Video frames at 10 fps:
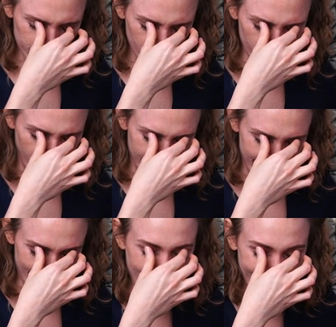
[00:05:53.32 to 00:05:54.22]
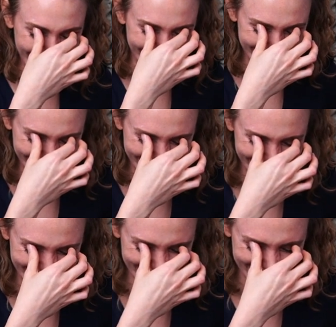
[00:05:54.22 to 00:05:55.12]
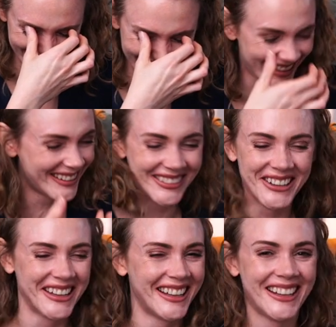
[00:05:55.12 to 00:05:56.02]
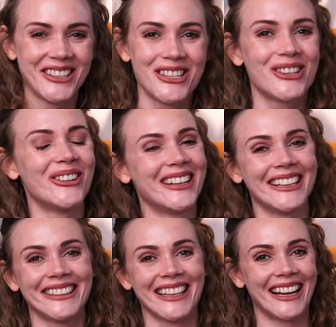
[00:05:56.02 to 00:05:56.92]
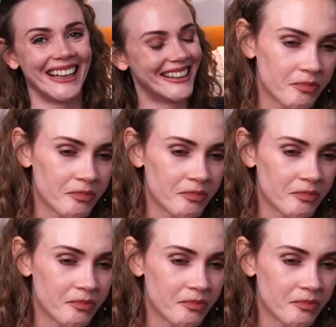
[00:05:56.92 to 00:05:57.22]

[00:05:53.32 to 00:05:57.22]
two right now. I'm not enjoying that.